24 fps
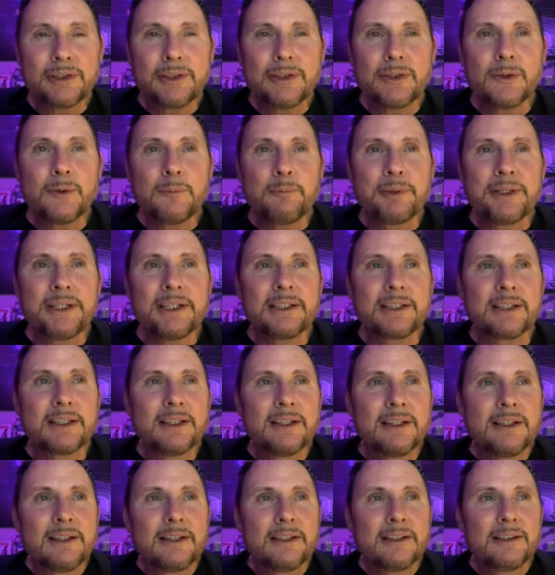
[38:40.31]
little bit,
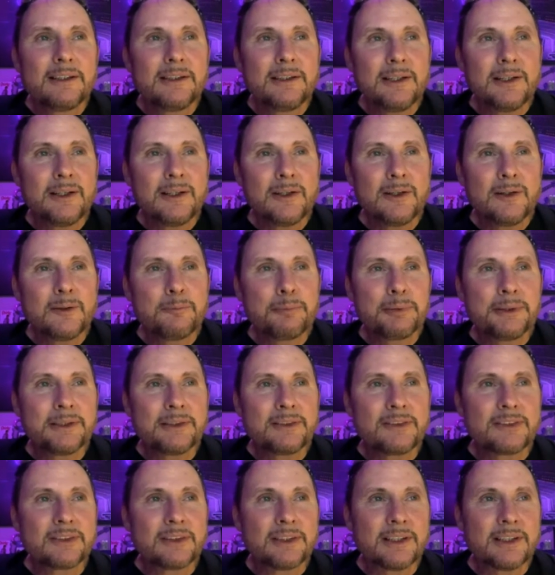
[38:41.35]
but